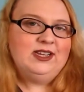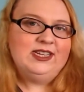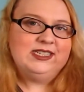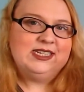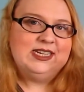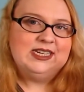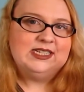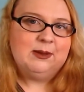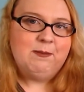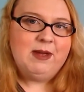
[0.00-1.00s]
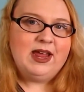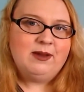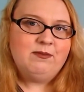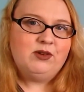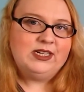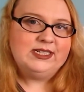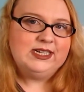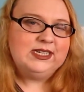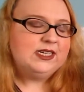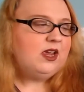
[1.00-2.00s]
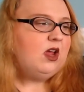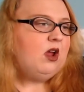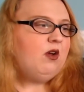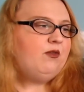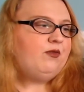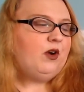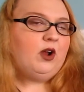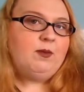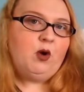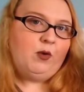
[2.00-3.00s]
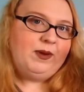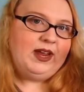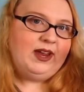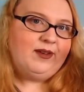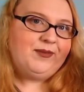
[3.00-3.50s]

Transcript: This is Madam President from OPI.